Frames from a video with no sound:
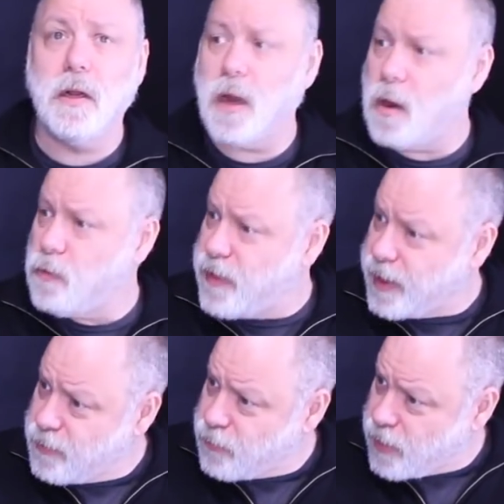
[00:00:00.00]
No,
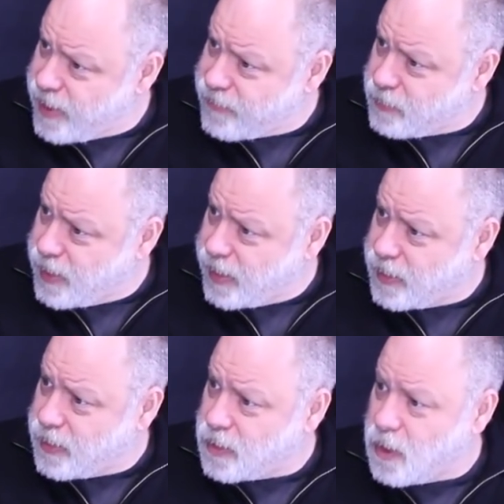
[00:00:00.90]
thank you for having
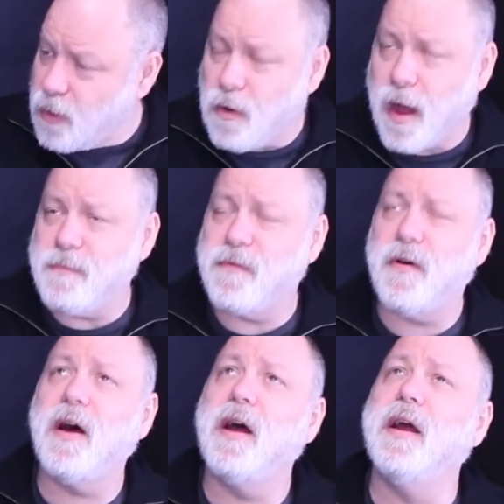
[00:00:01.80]
me. I'm
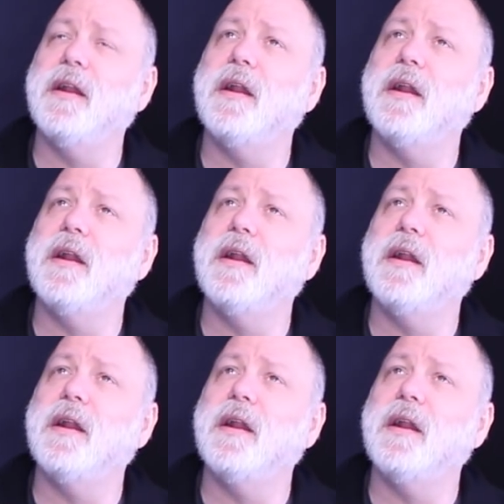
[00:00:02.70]
fine.